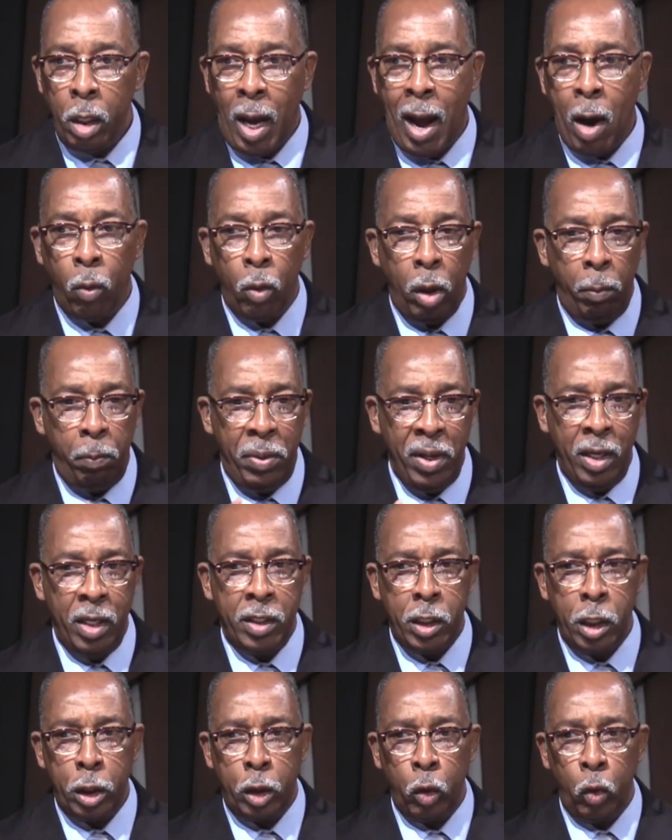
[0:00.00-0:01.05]
Our
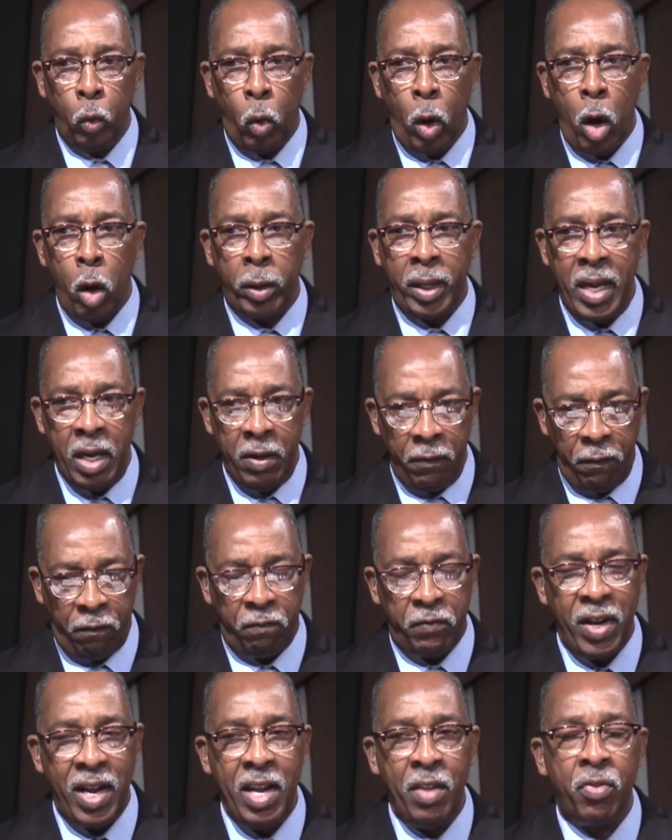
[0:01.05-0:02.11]
ability to walk in
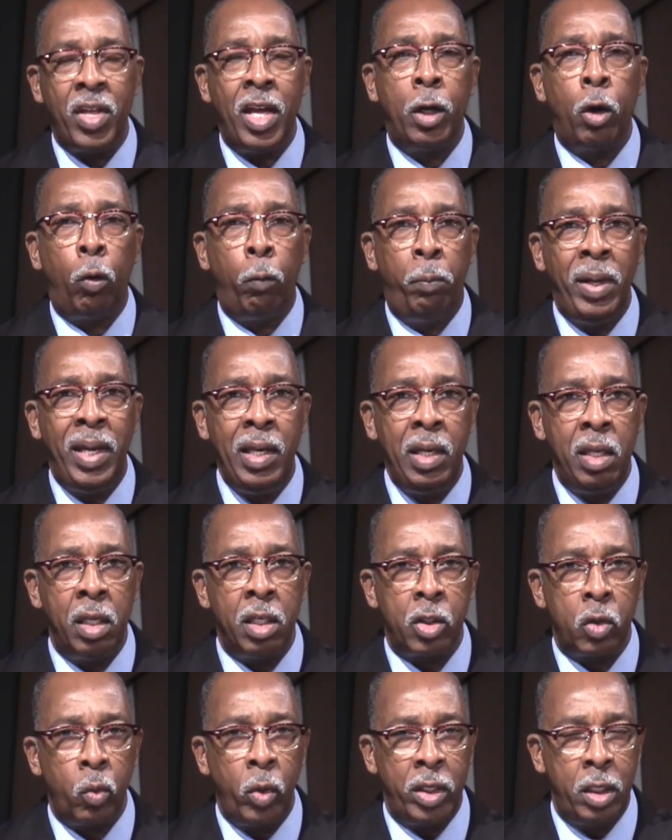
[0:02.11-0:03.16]
faith and
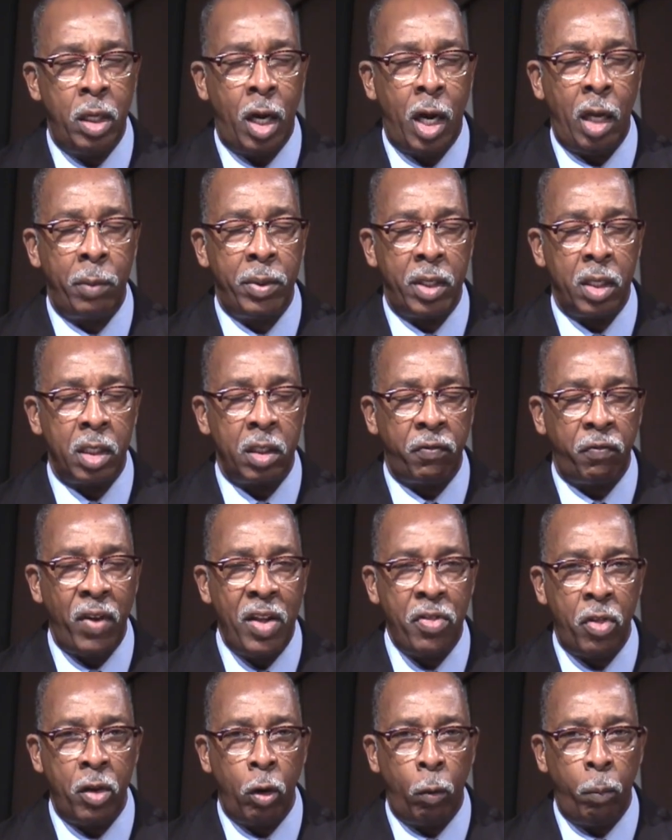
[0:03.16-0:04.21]
obedience with God, because
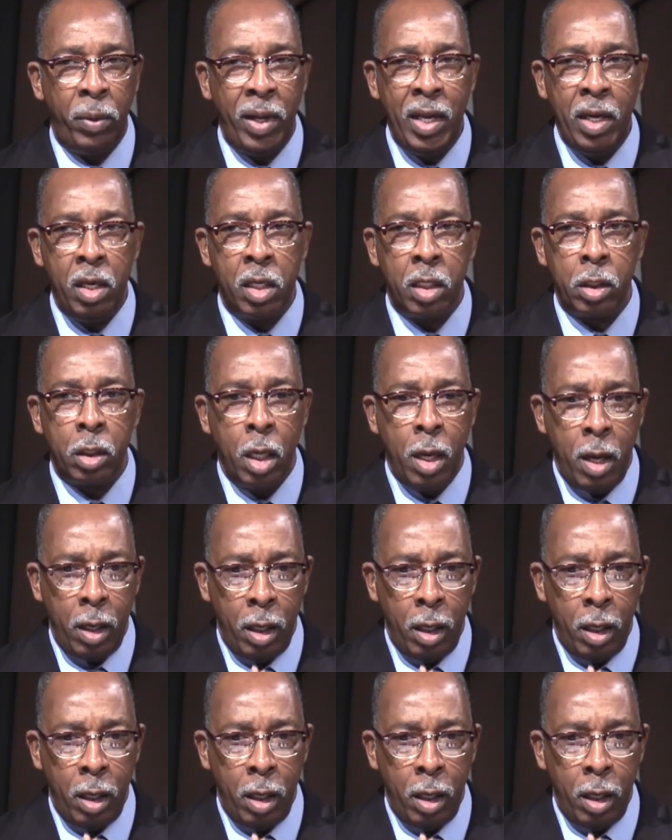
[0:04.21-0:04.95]
faith and obedience